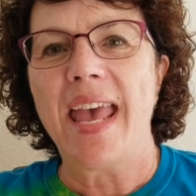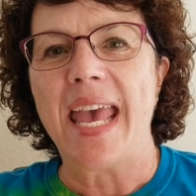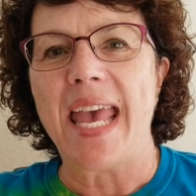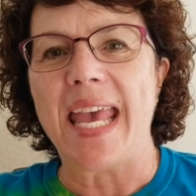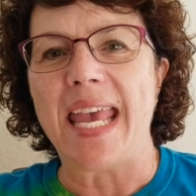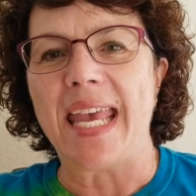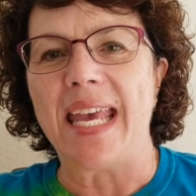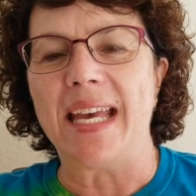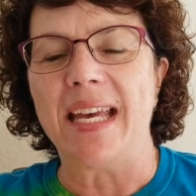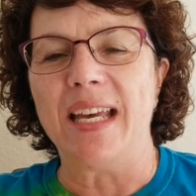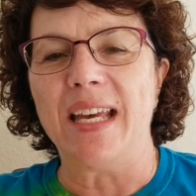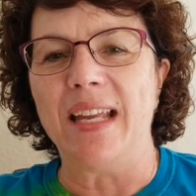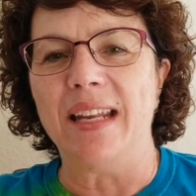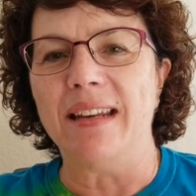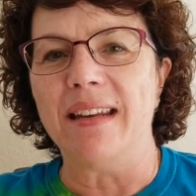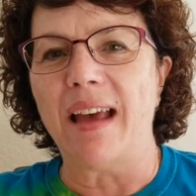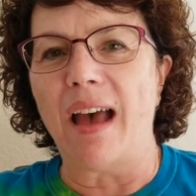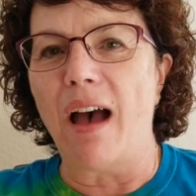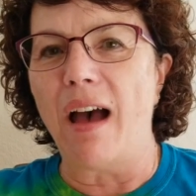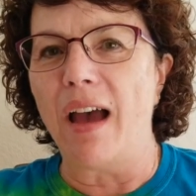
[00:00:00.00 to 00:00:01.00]

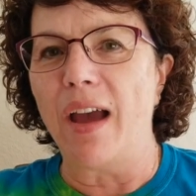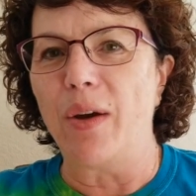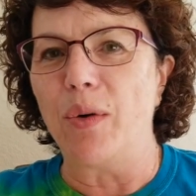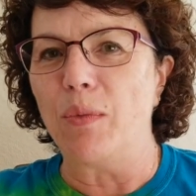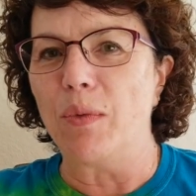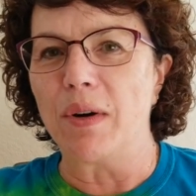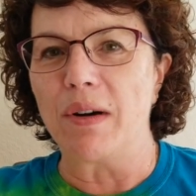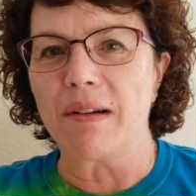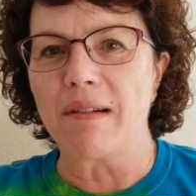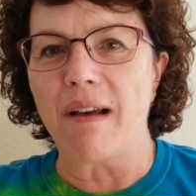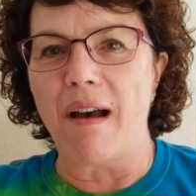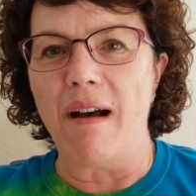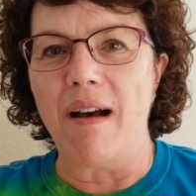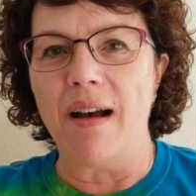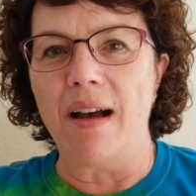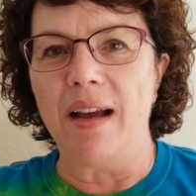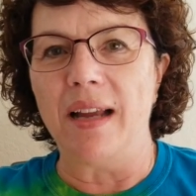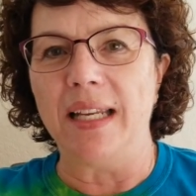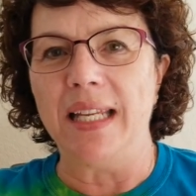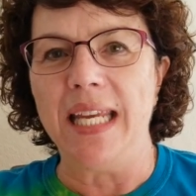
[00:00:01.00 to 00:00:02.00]
and I work
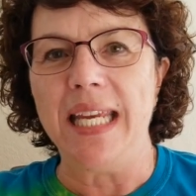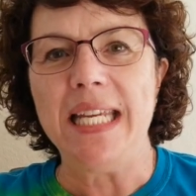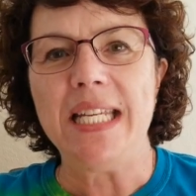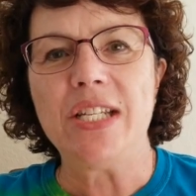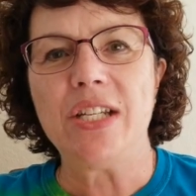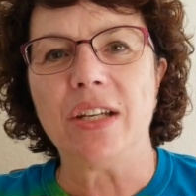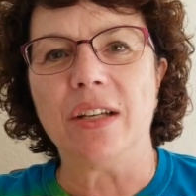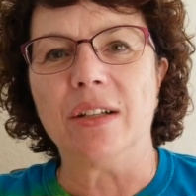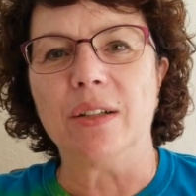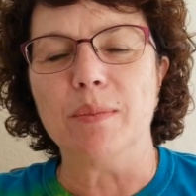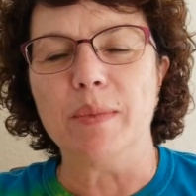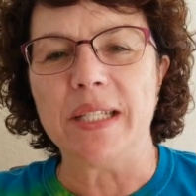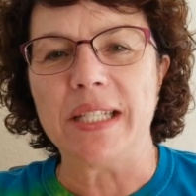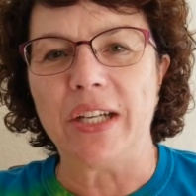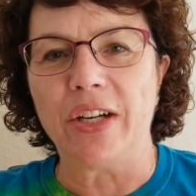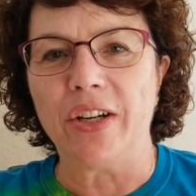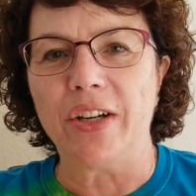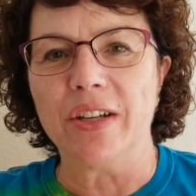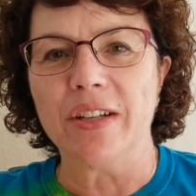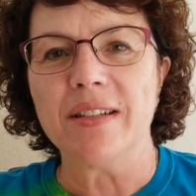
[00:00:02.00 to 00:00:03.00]
on heat shield
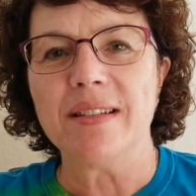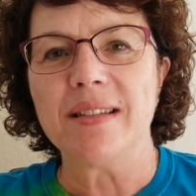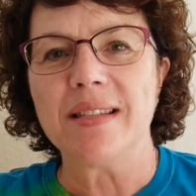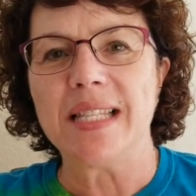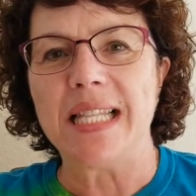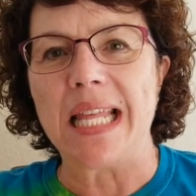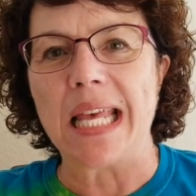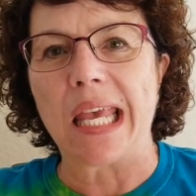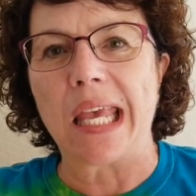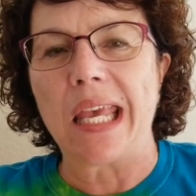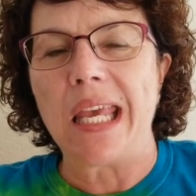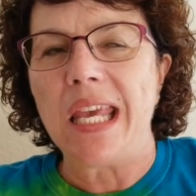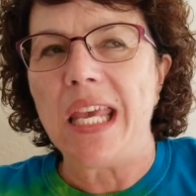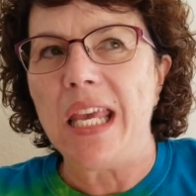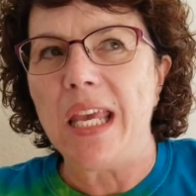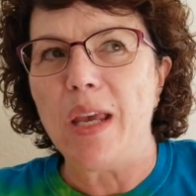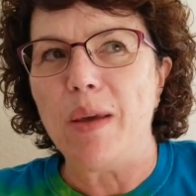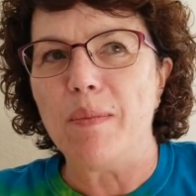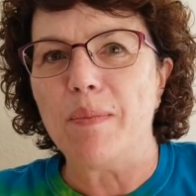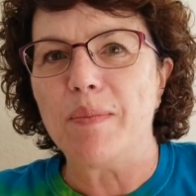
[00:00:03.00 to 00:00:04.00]
materials that
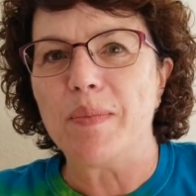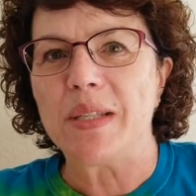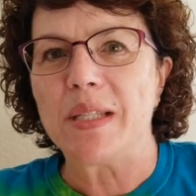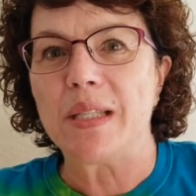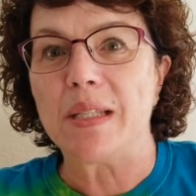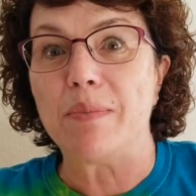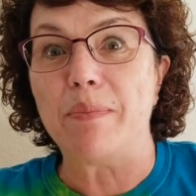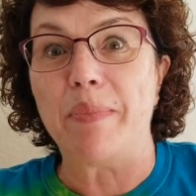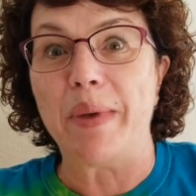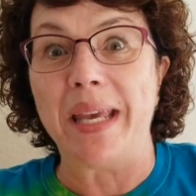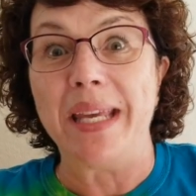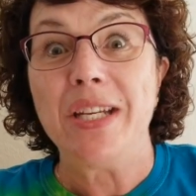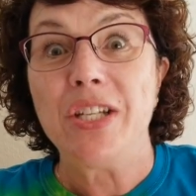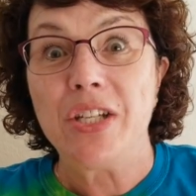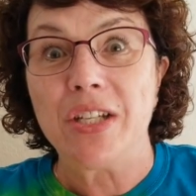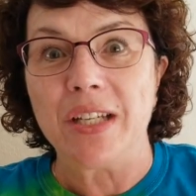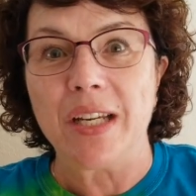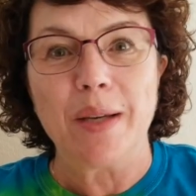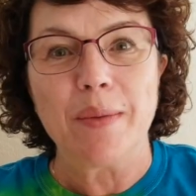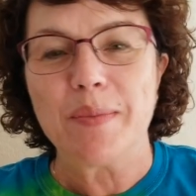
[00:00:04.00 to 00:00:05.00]
keep
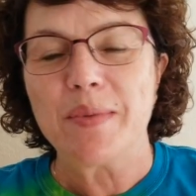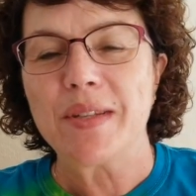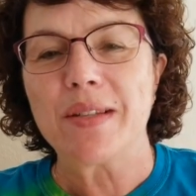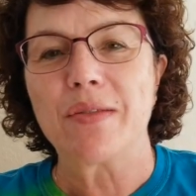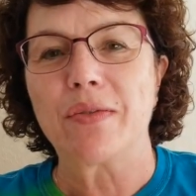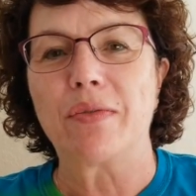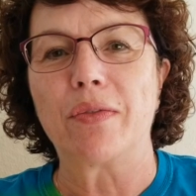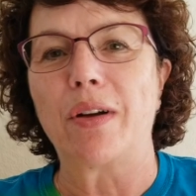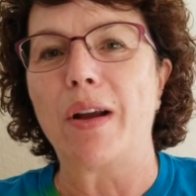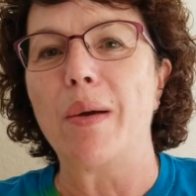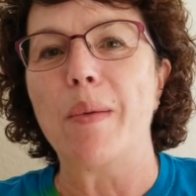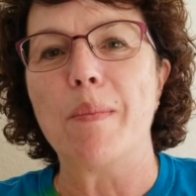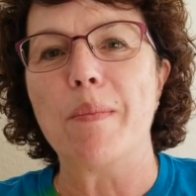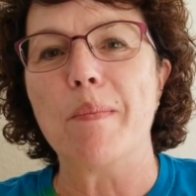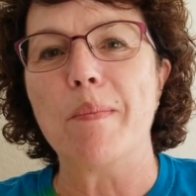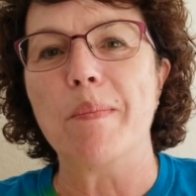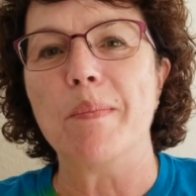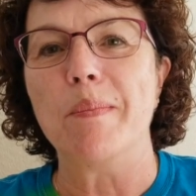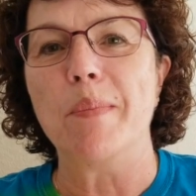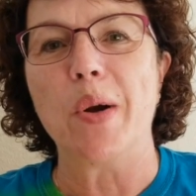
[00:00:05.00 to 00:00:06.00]
spaceships
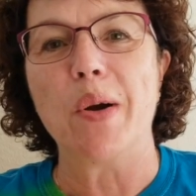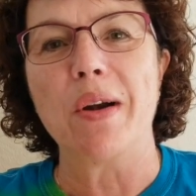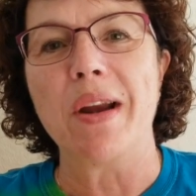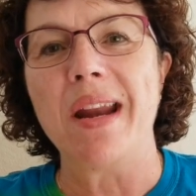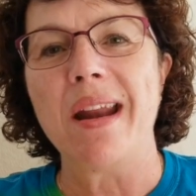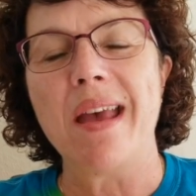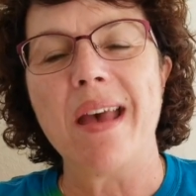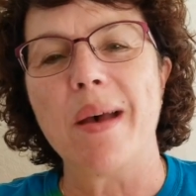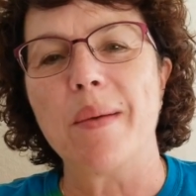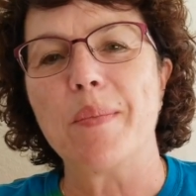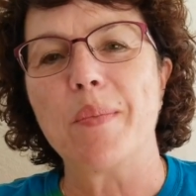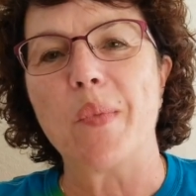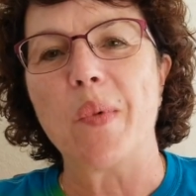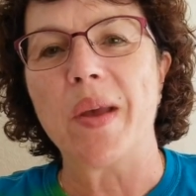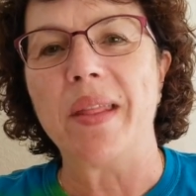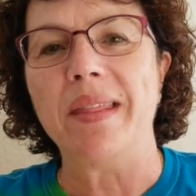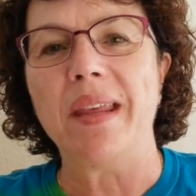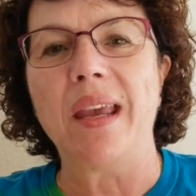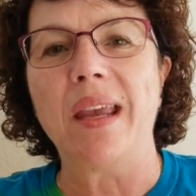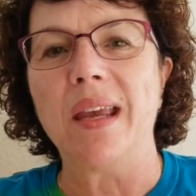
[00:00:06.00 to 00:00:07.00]
from burning up
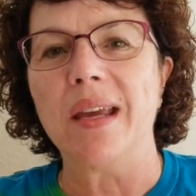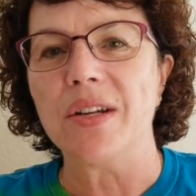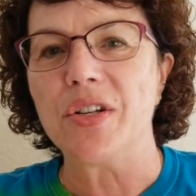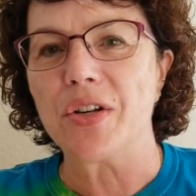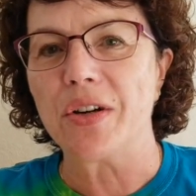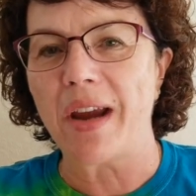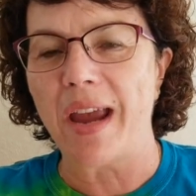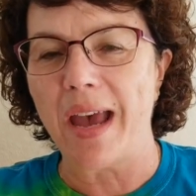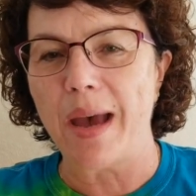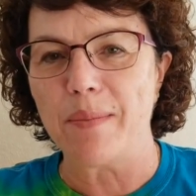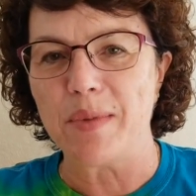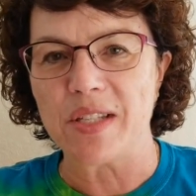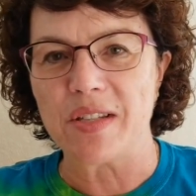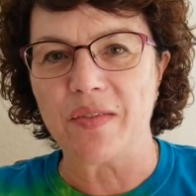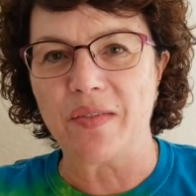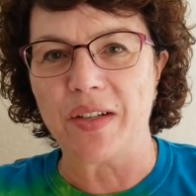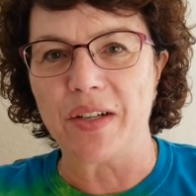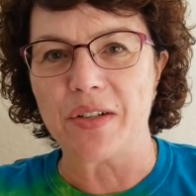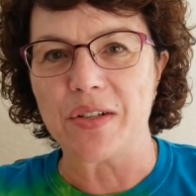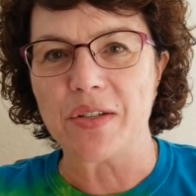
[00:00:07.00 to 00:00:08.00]
when they enter
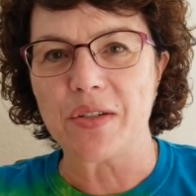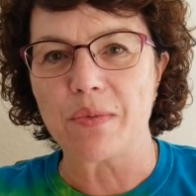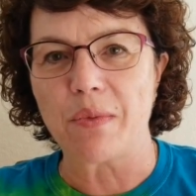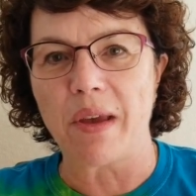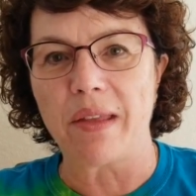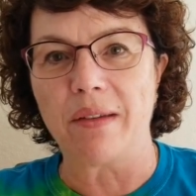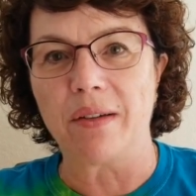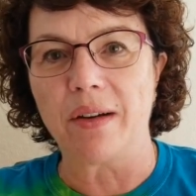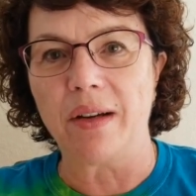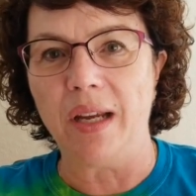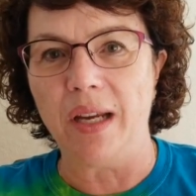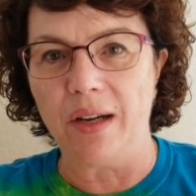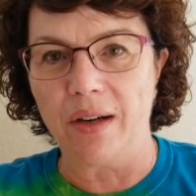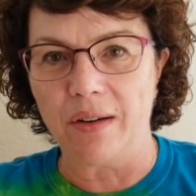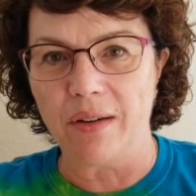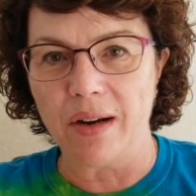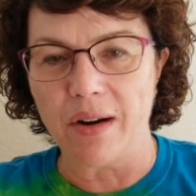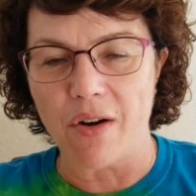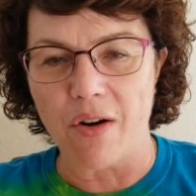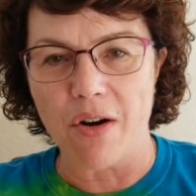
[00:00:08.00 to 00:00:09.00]
atmospheres, whether here
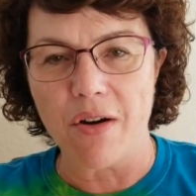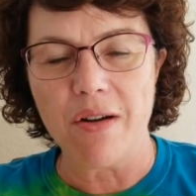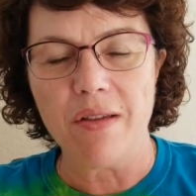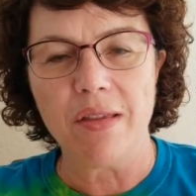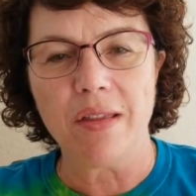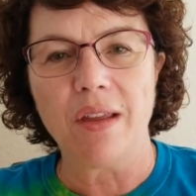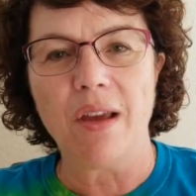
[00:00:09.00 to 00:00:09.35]
at Earth